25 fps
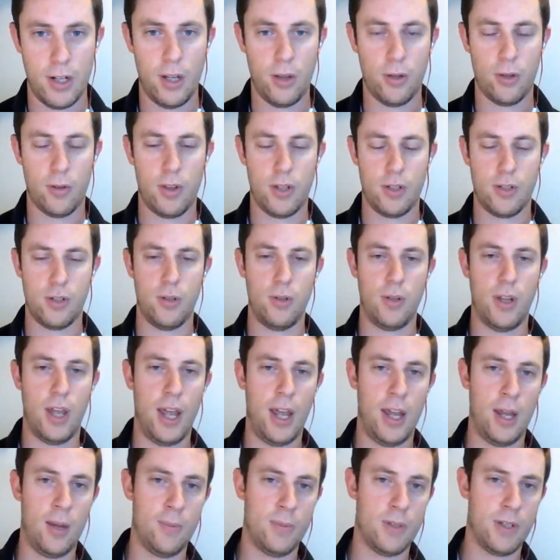either of the 2
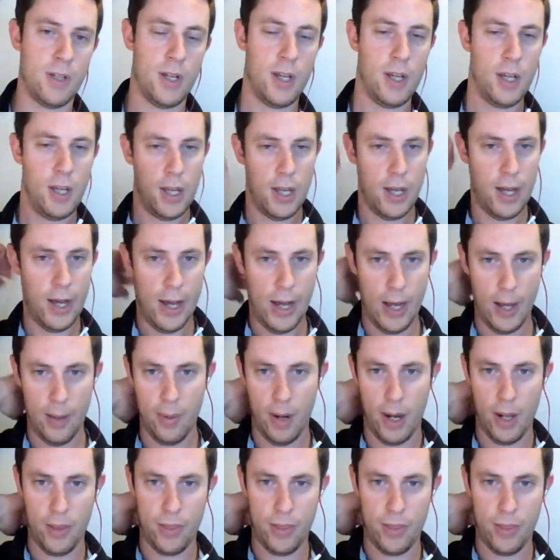games, I